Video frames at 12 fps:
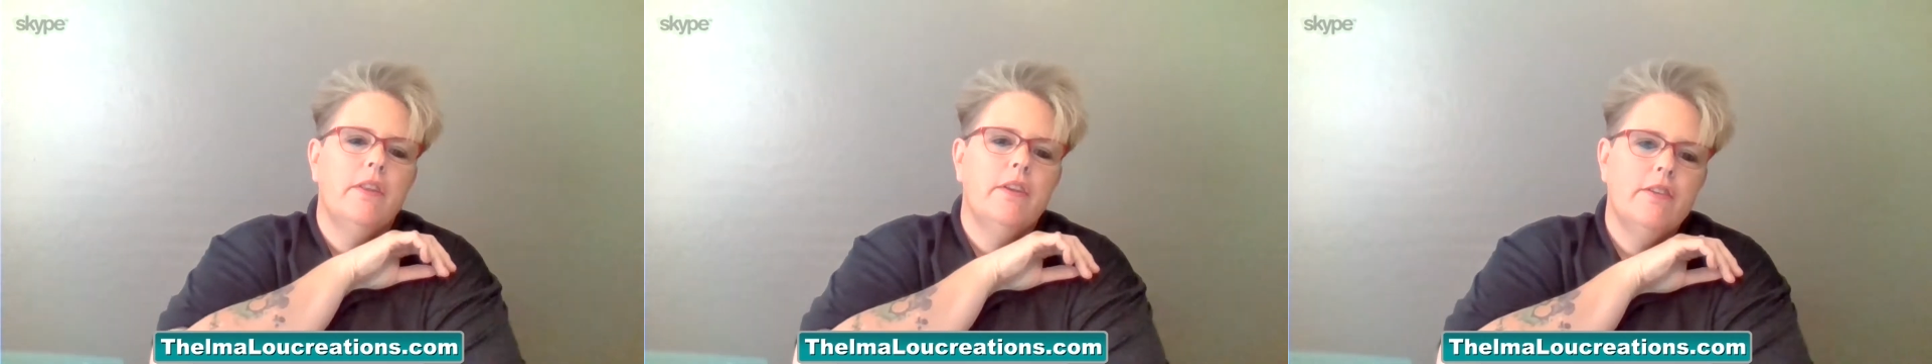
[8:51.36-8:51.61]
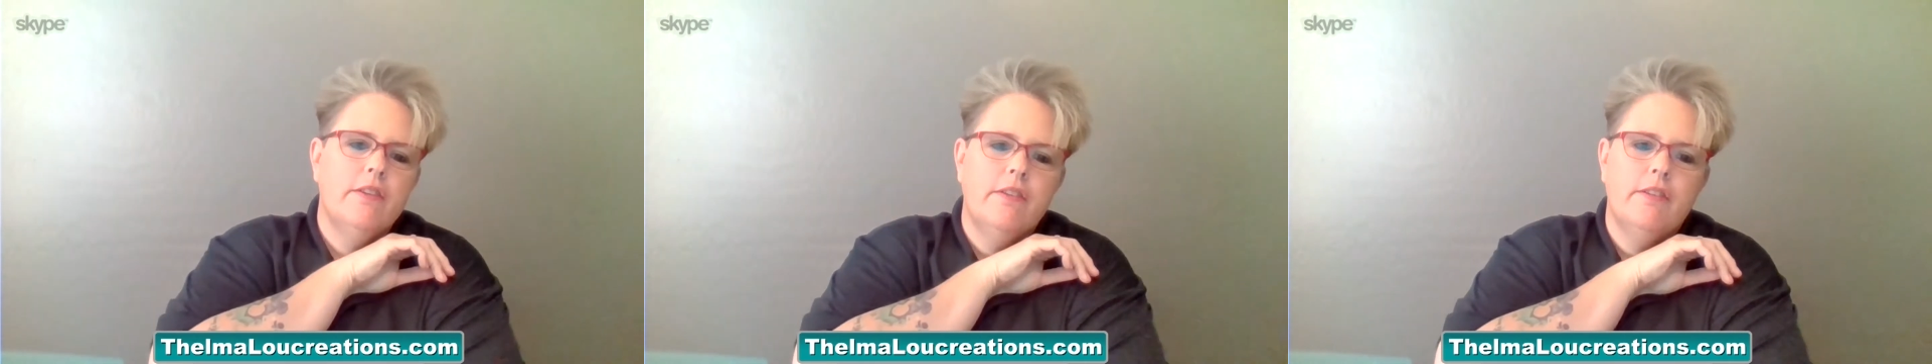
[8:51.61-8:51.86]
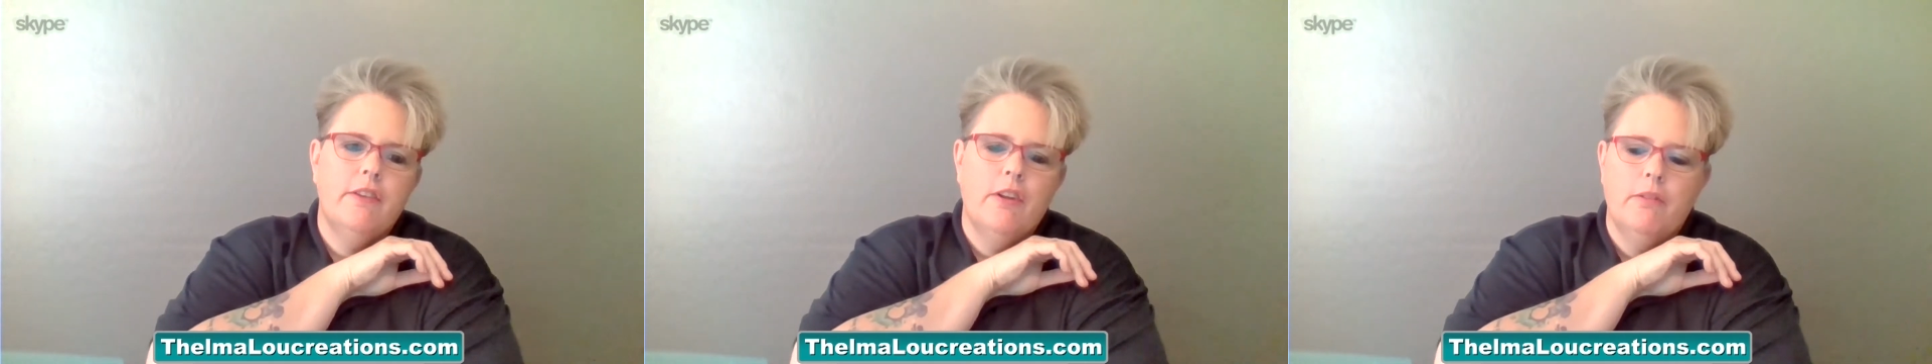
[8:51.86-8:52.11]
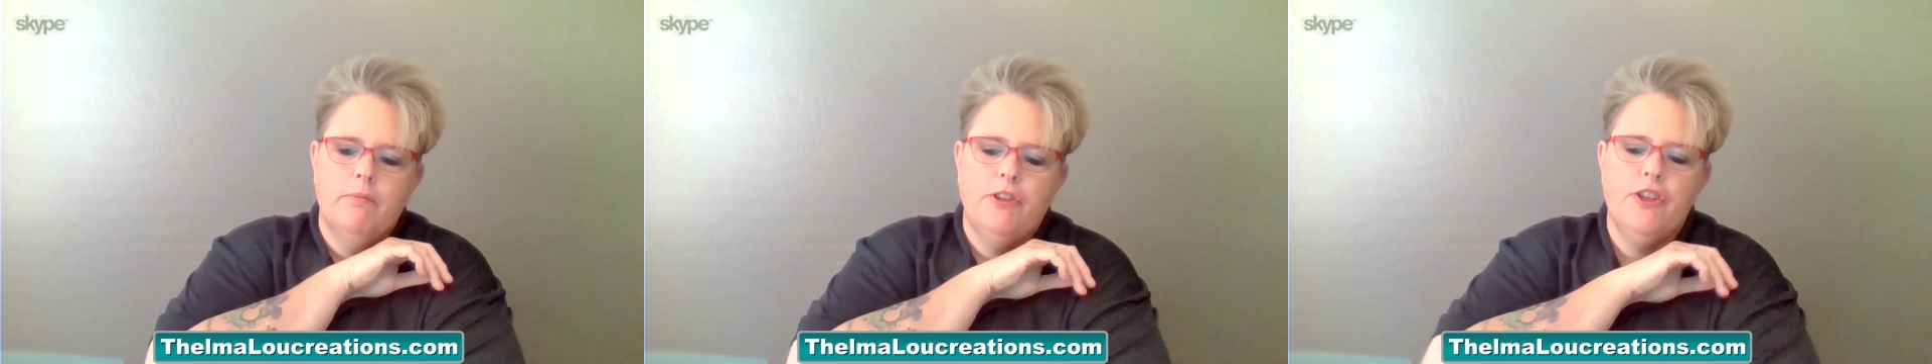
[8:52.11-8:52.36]
there's, you
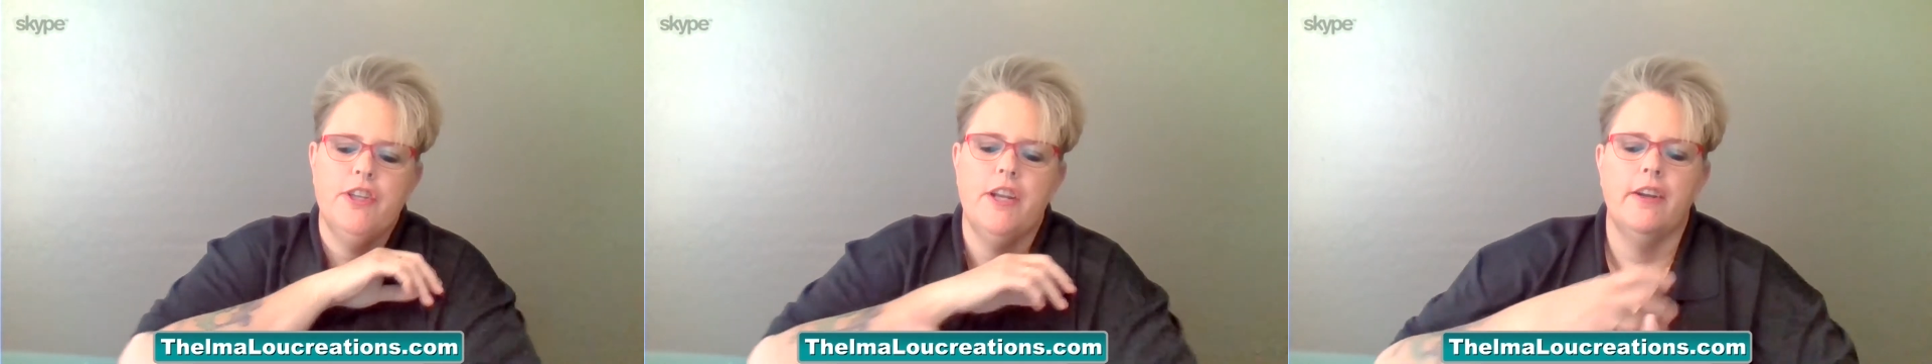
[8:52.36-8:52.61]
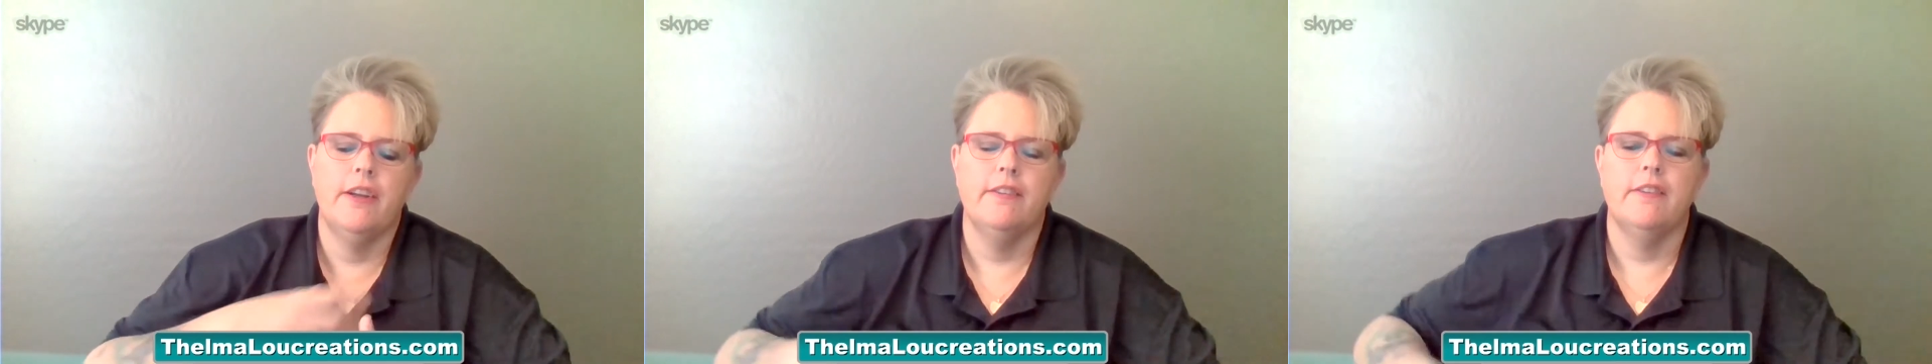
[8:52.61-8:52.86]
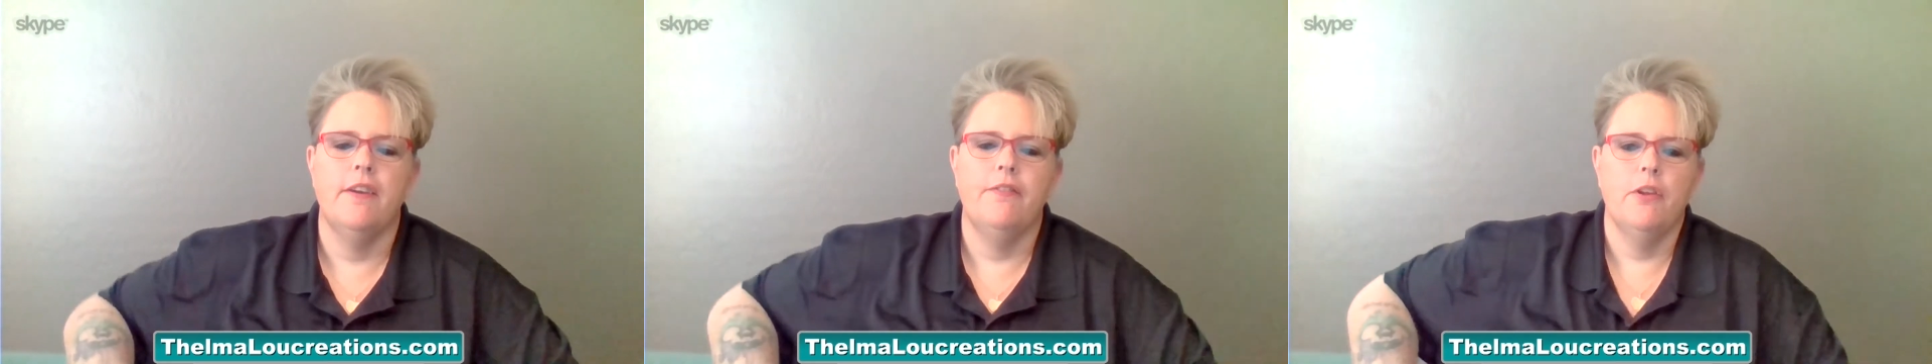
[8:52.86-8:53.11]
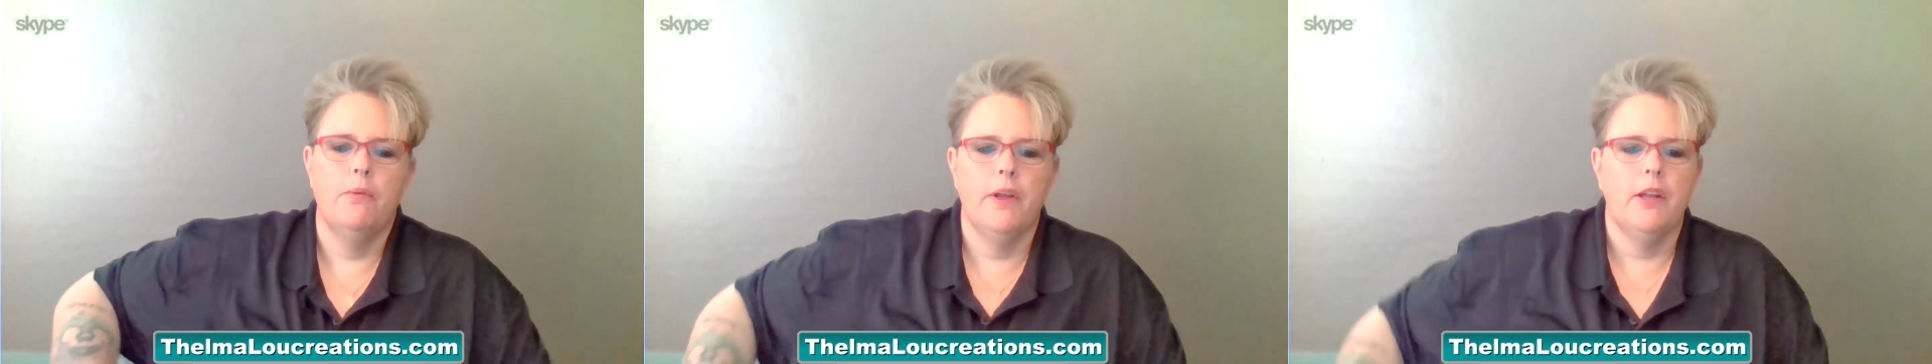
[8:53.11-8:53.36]
know, generic
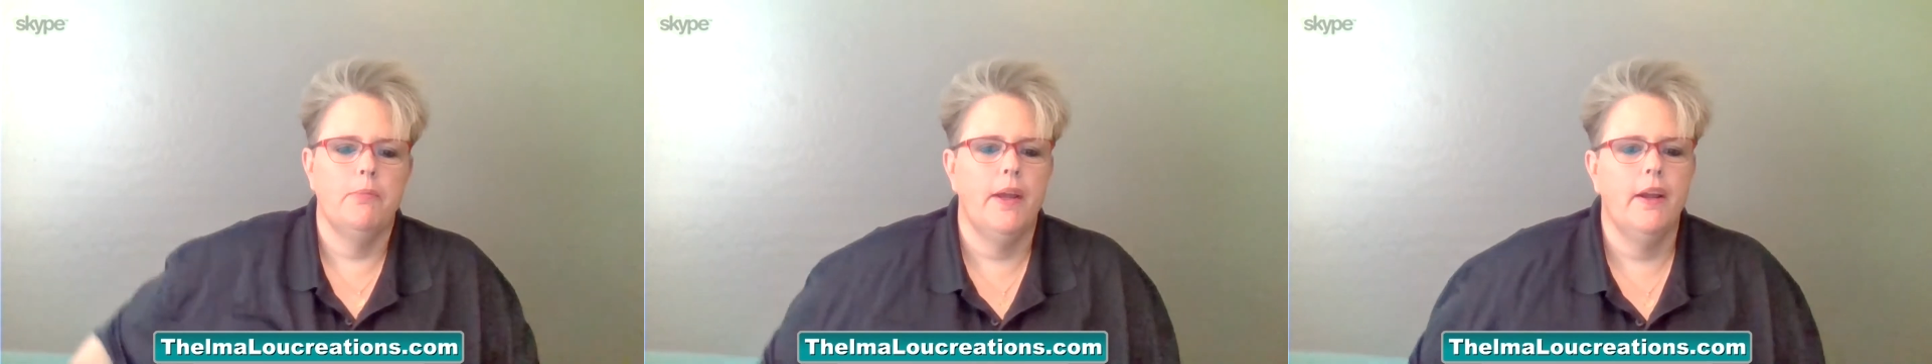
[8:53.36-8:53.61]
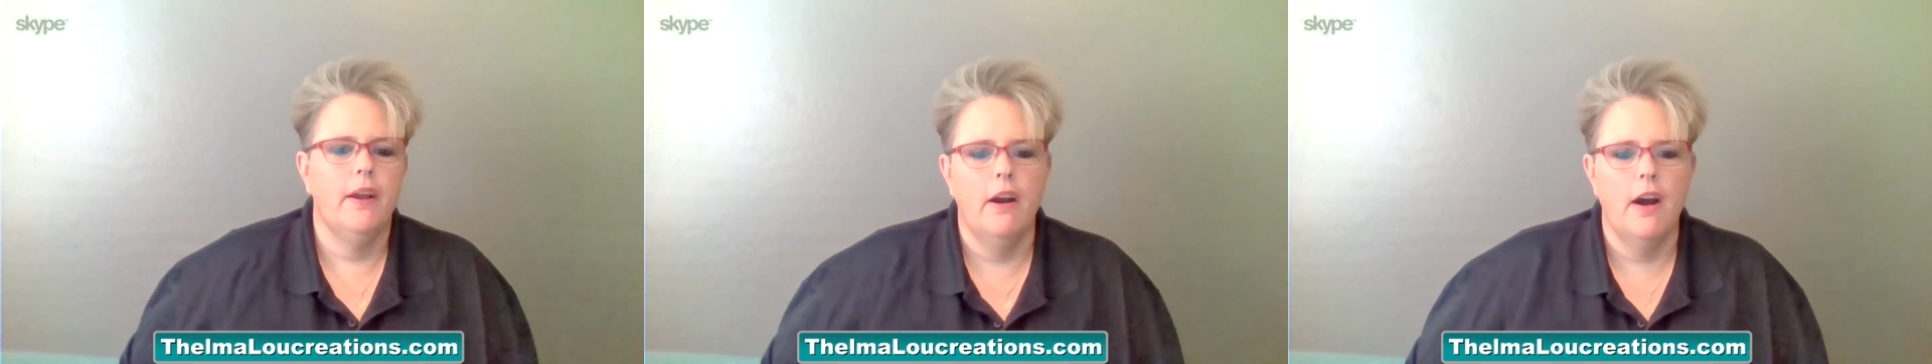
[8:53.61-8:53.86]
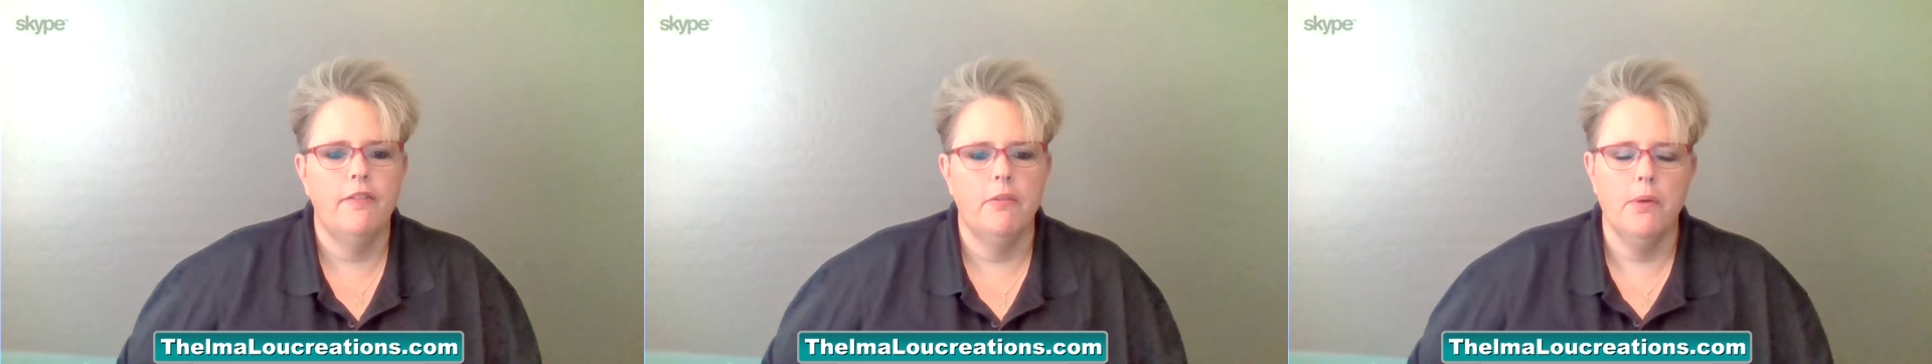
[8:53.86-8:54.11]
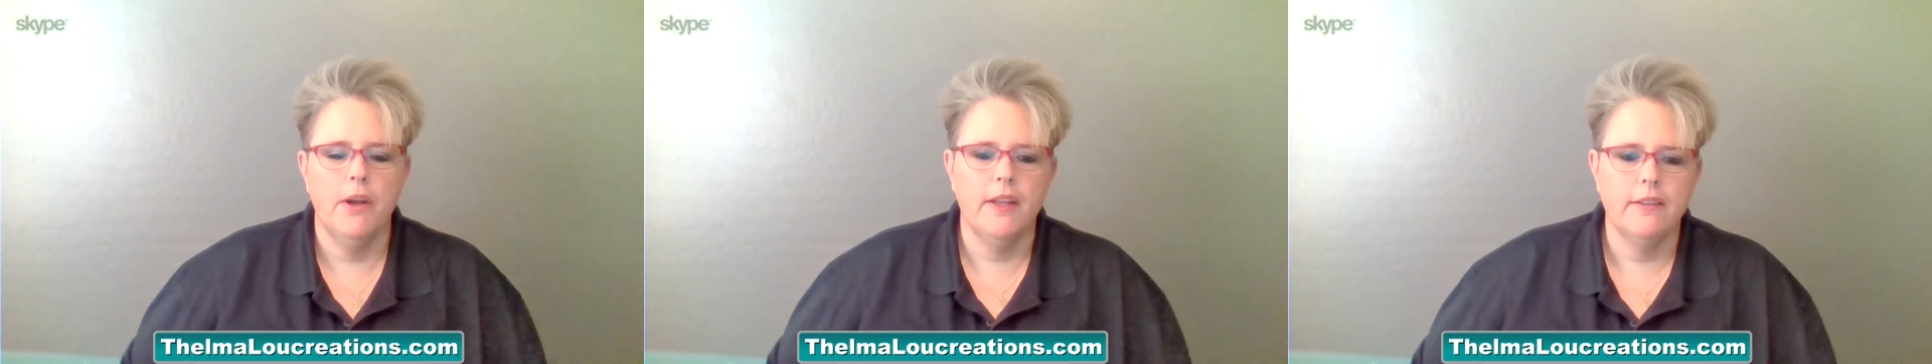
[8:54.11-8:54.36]
stuff that we can make a coffee mug.